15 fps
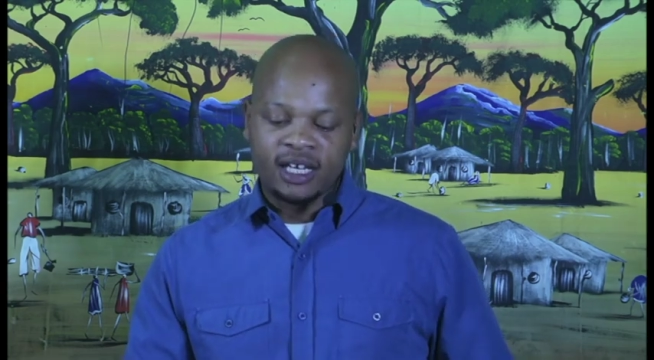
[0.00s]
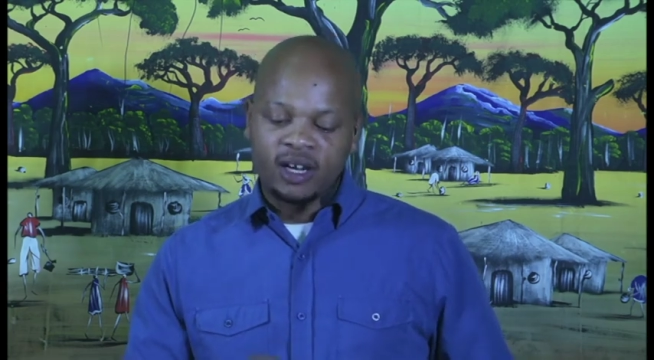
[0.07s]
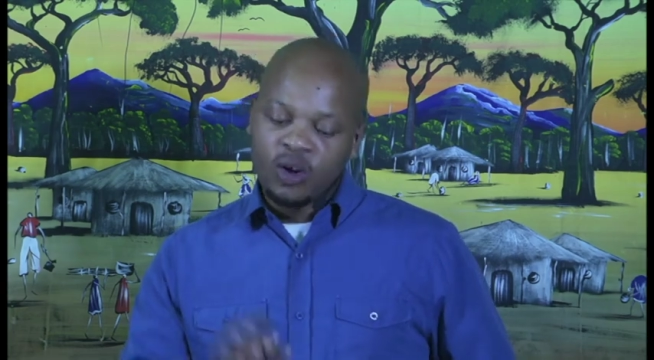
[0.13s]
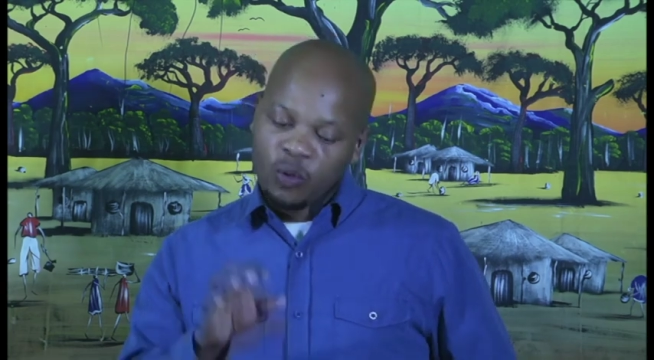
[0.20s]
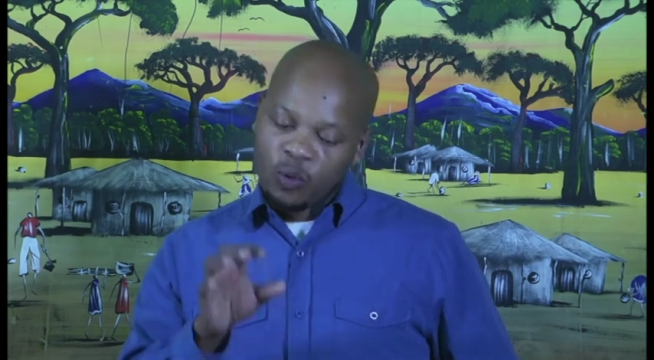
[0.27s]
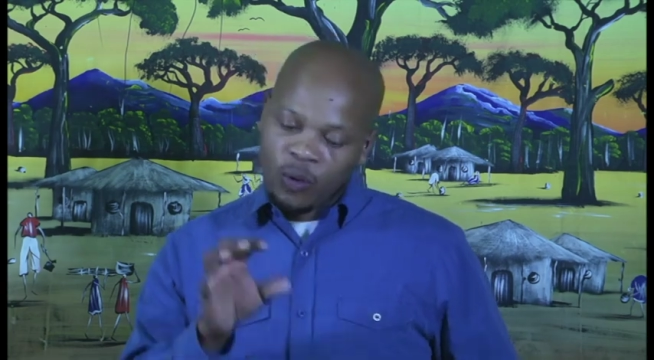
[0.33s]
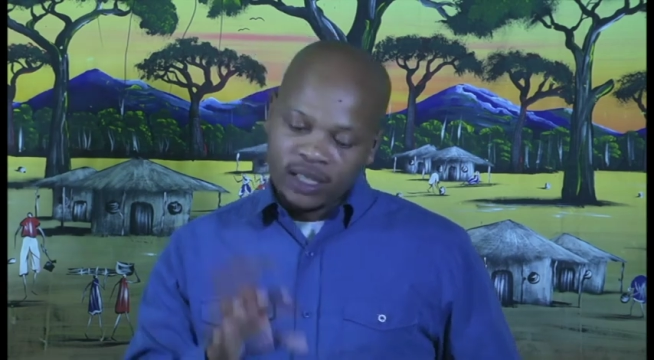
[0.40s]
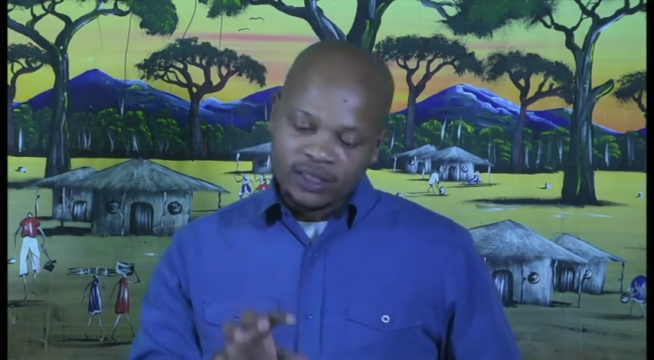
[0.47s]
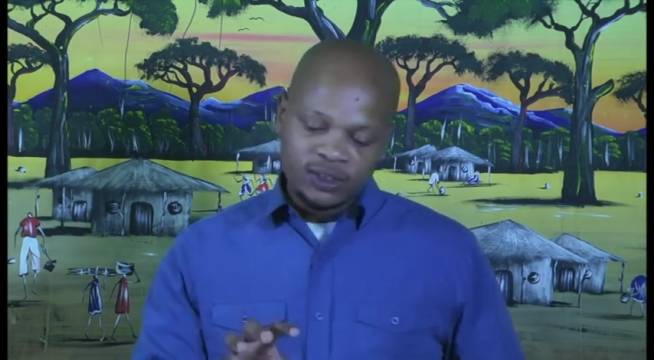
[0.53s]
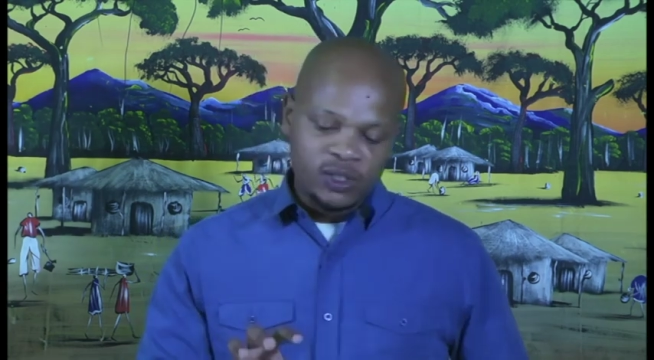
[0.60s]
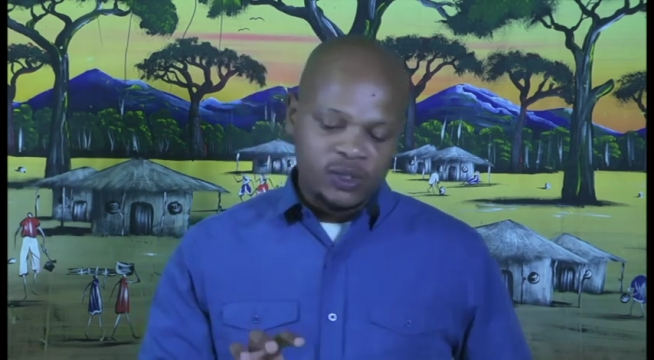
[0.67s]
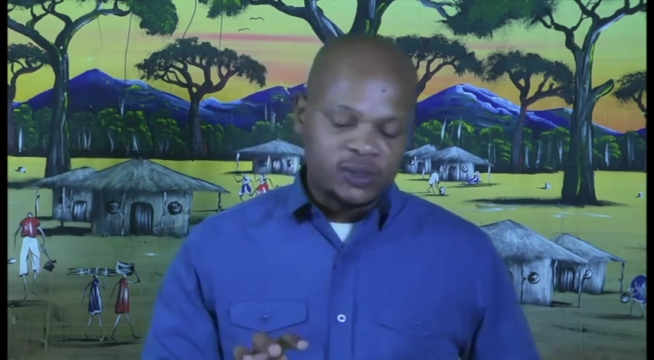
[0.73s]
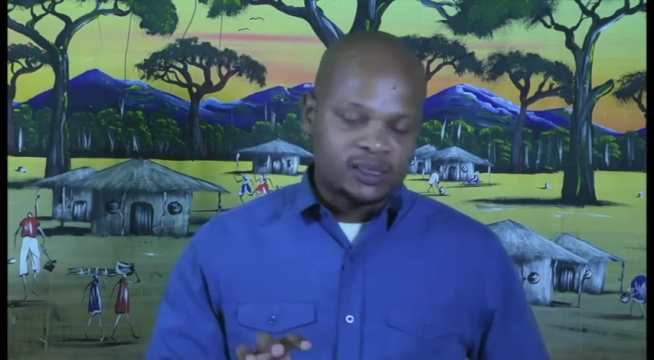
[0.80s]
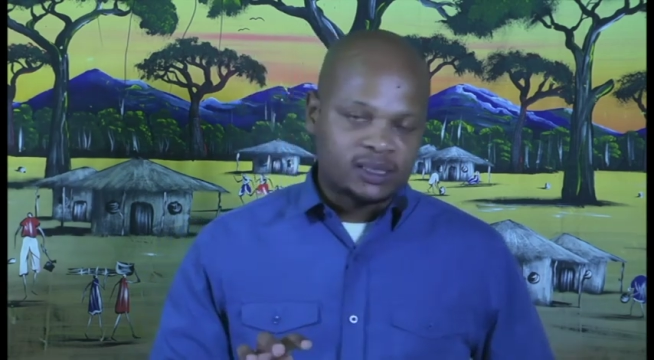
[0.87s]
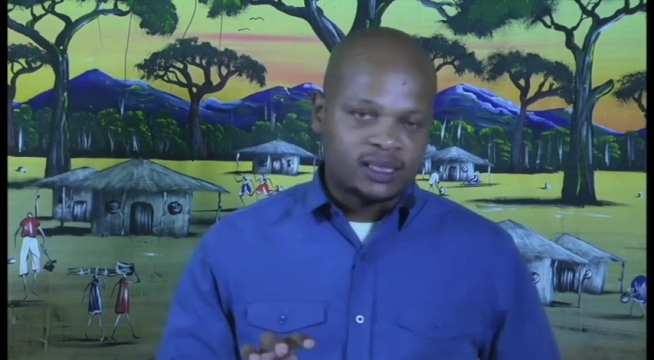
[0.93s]
And then
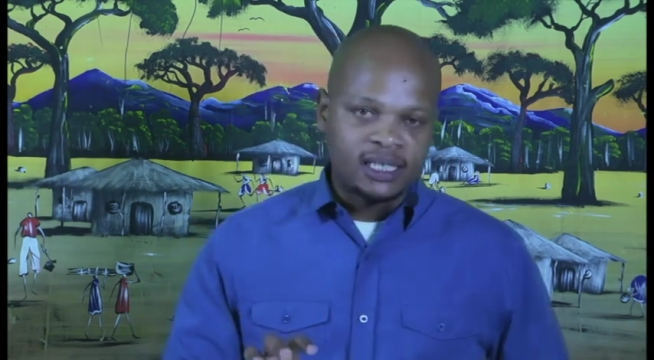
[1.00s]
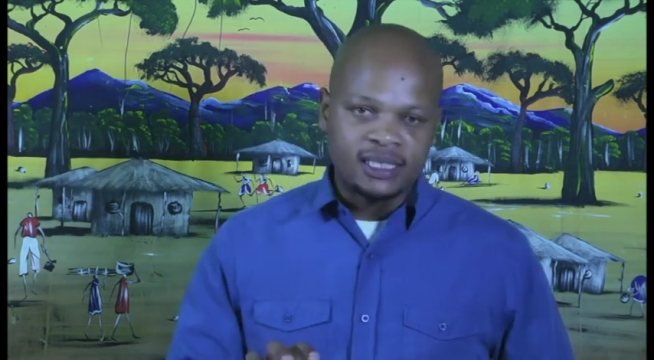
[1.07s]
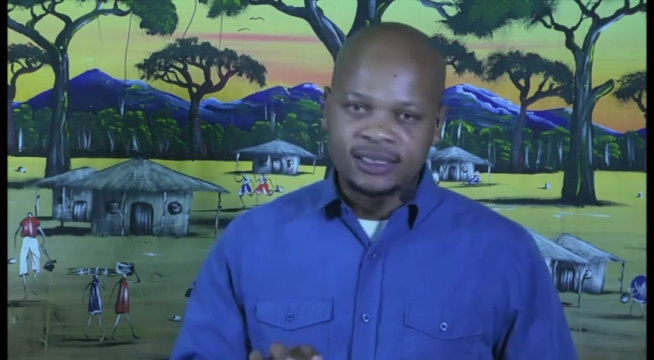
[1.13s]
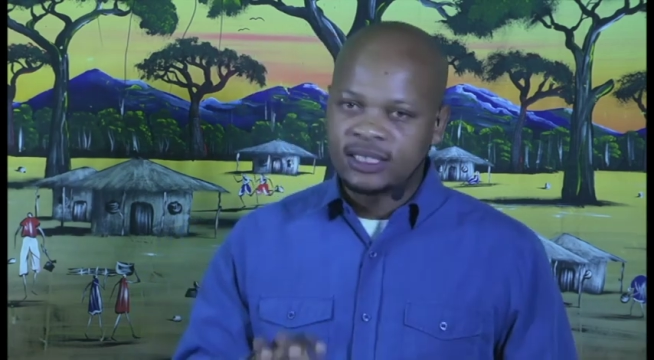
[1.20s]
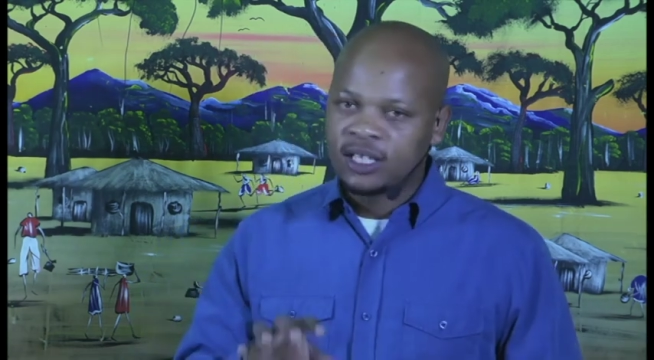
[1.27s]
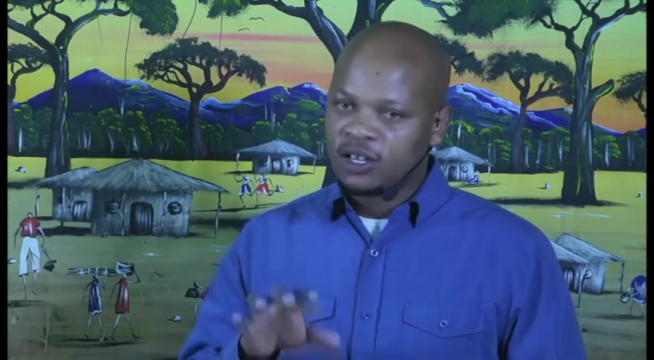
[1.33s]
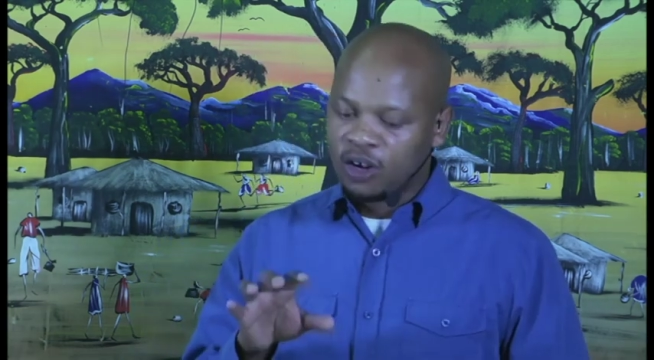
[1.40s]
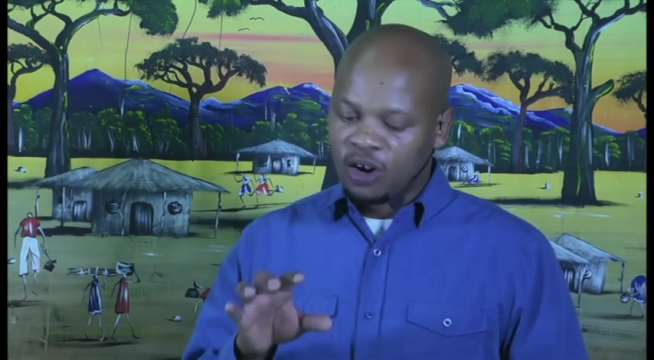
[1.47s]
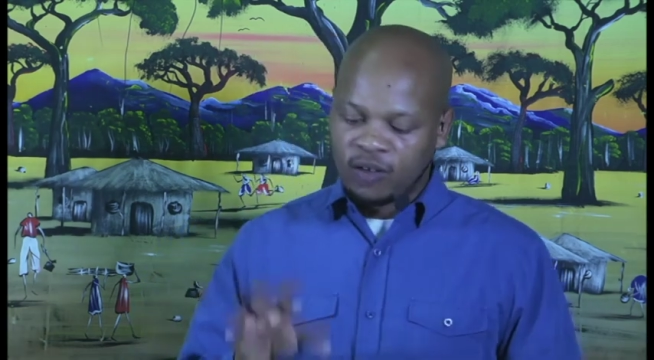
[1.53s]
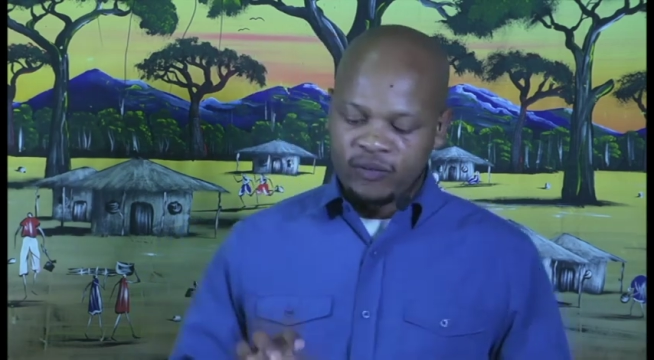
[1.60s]
once you use these,